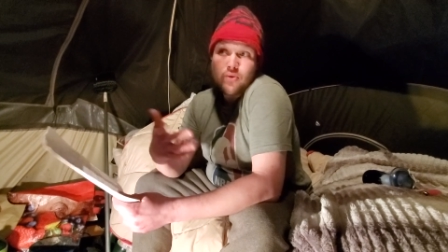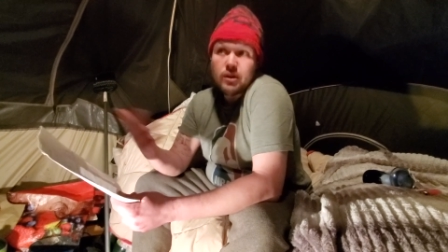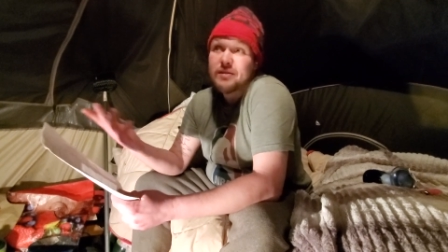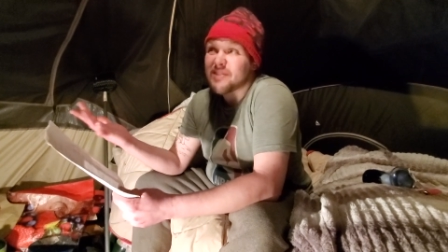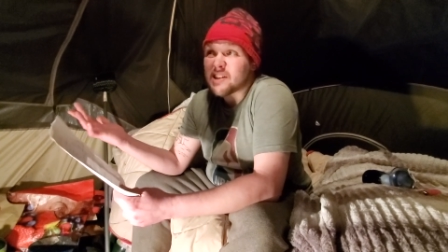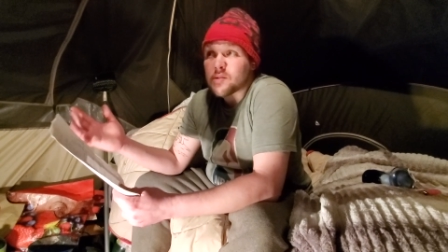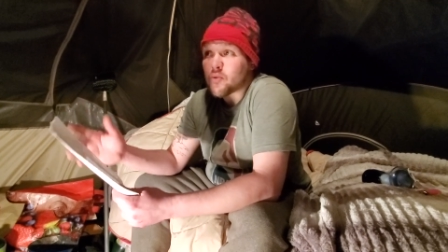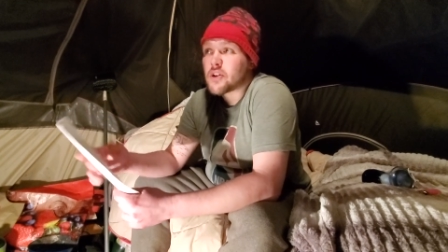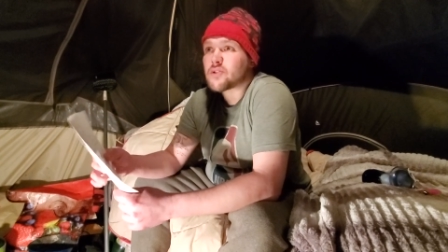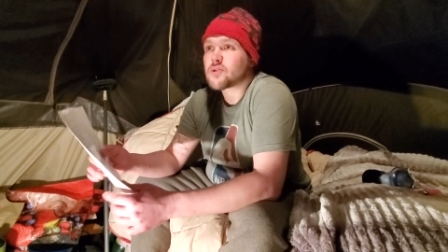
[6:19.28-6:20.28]
sort of
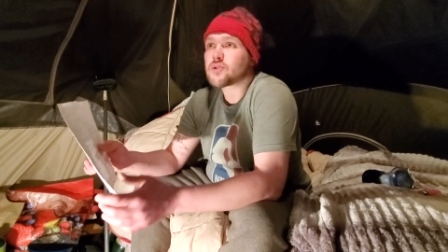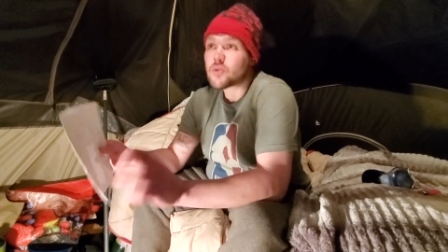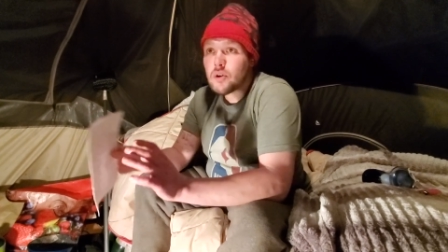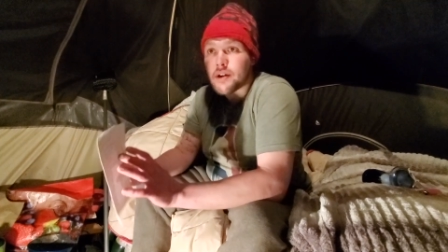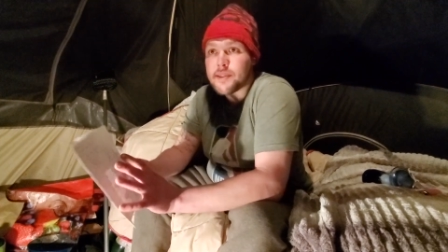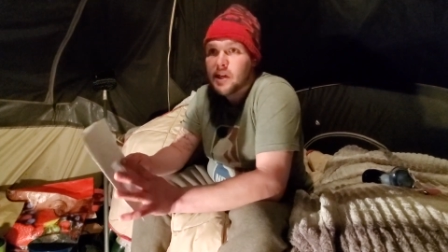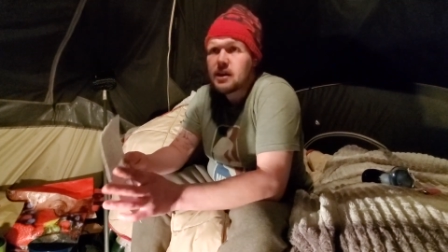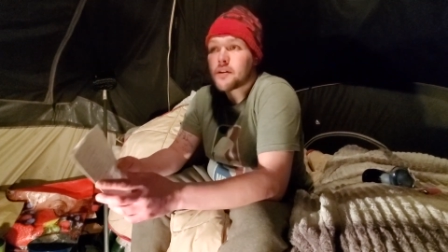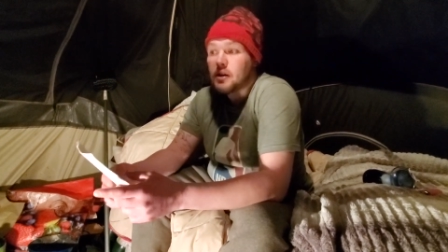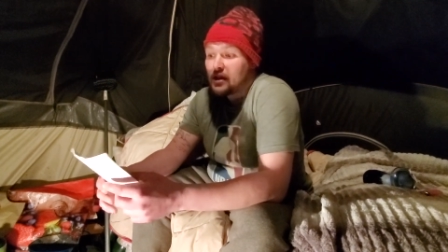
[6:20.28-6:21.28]
inspirational story
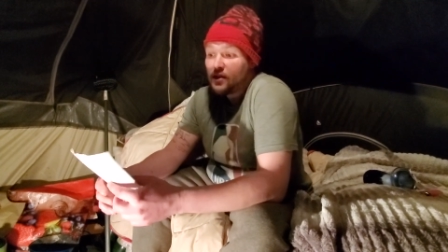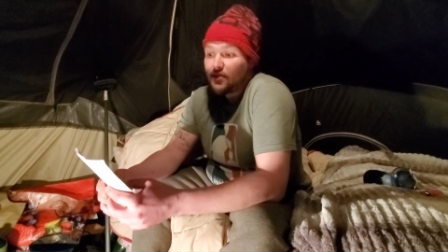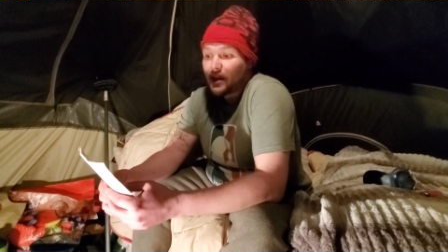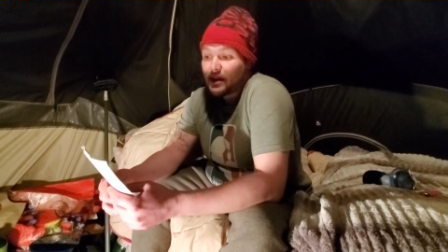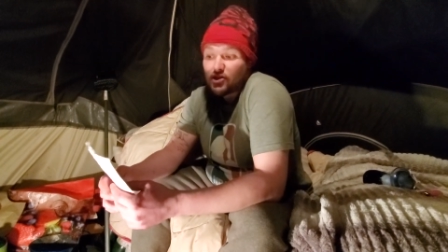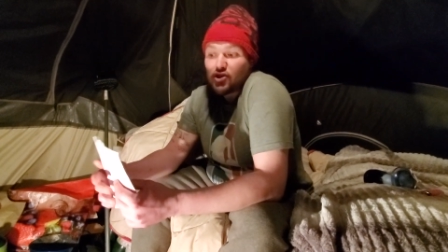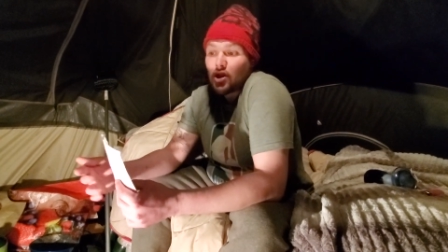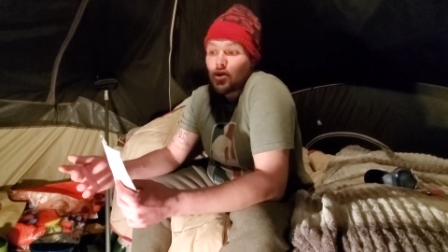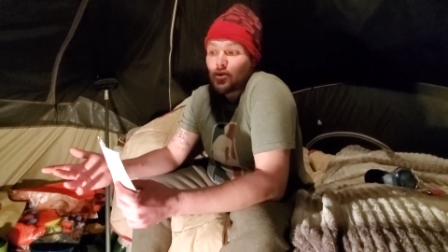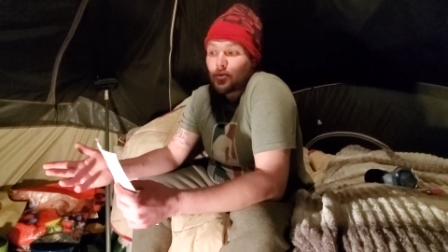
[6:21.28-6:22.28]
that that can
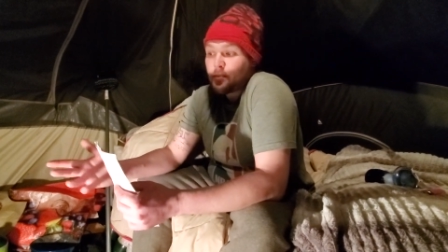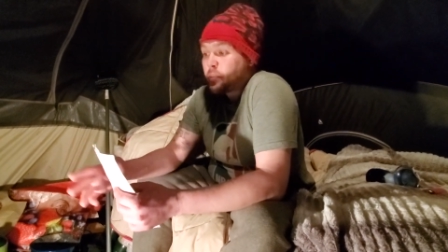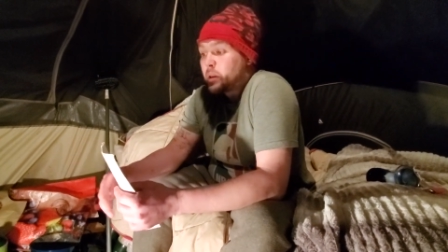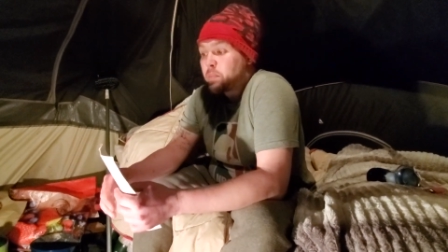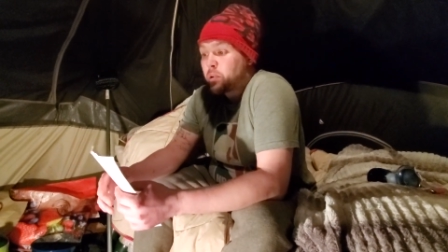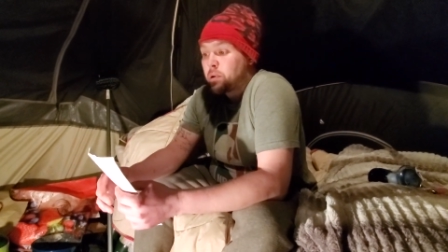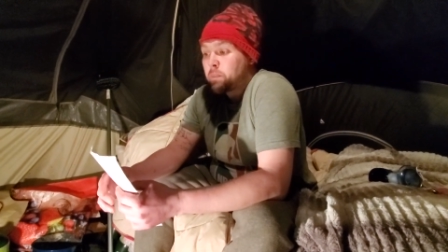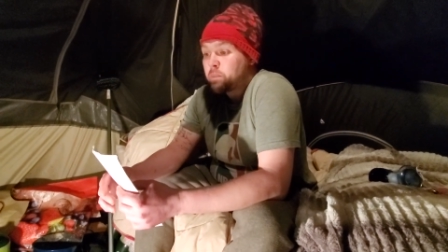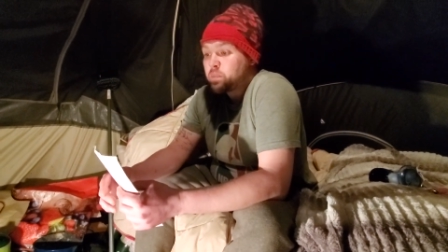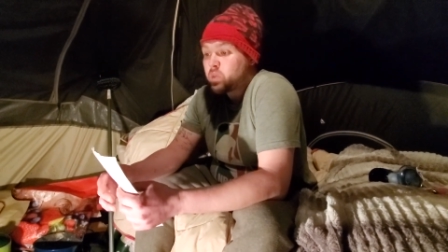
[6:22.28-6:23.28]
show
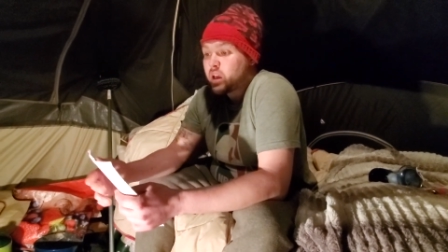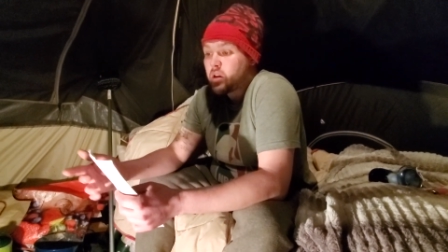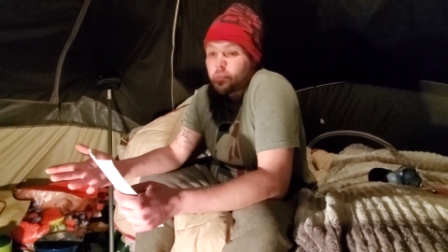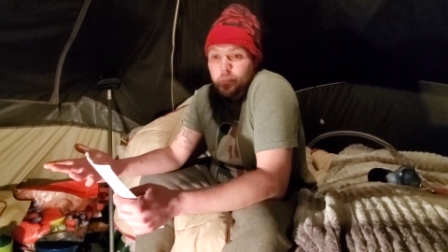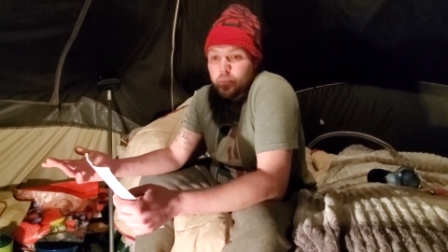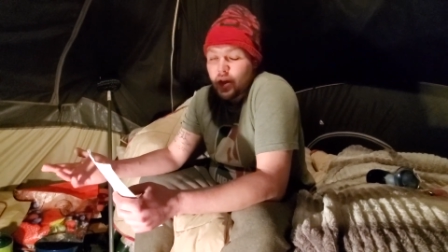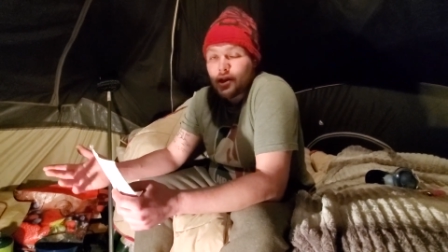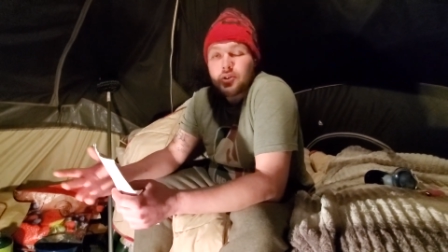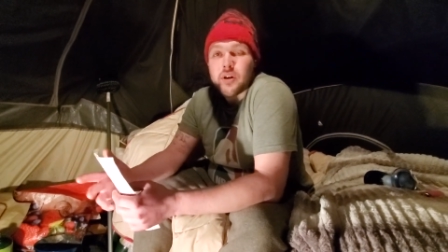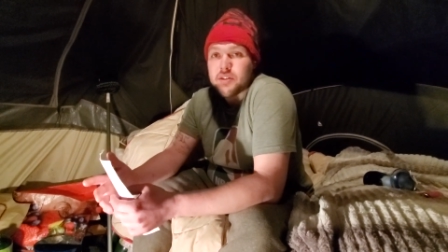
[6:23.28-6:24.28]
people that they
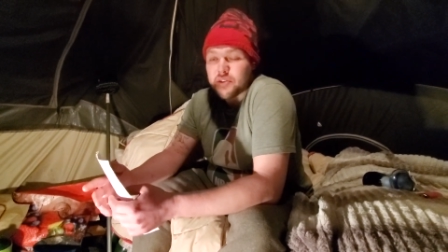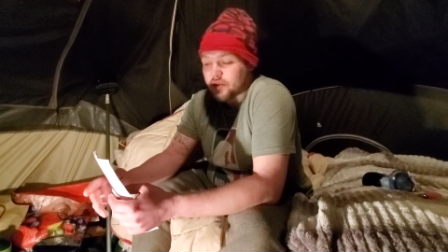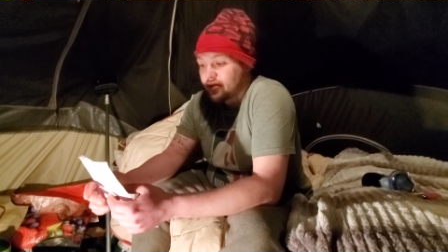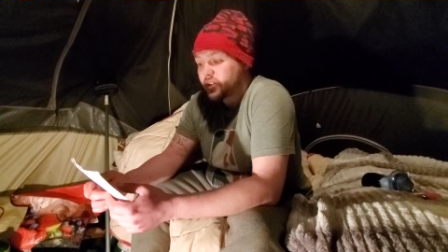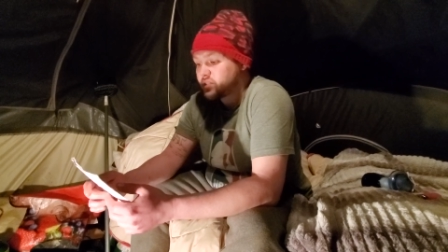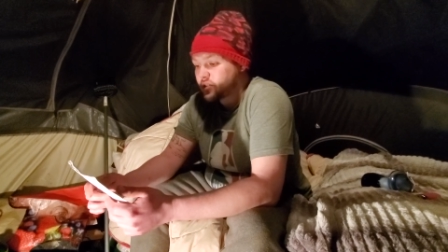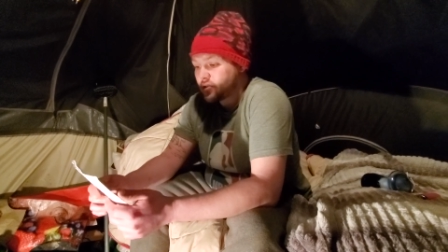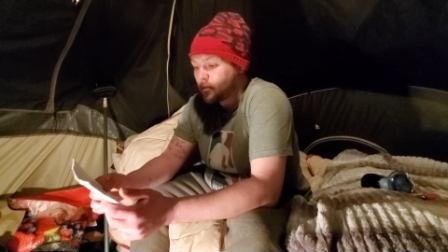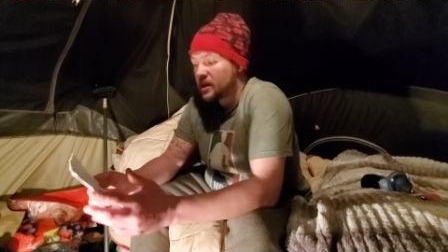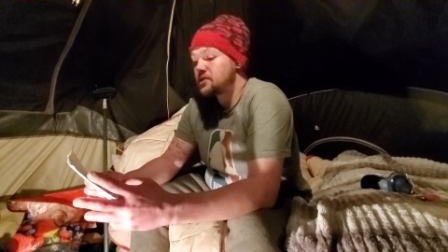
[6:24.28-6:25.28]
can do anything that they set
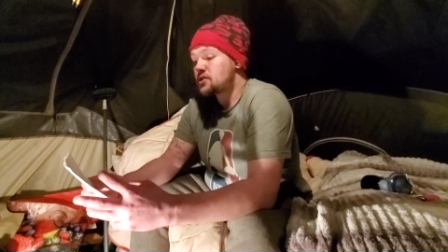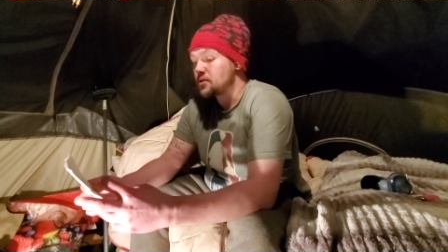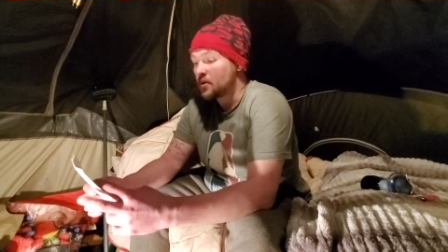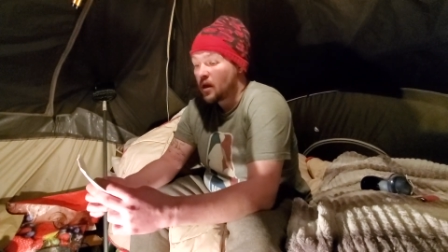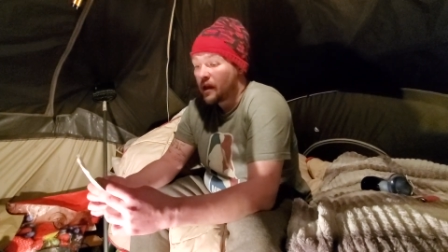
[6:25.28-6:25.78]
their mind to,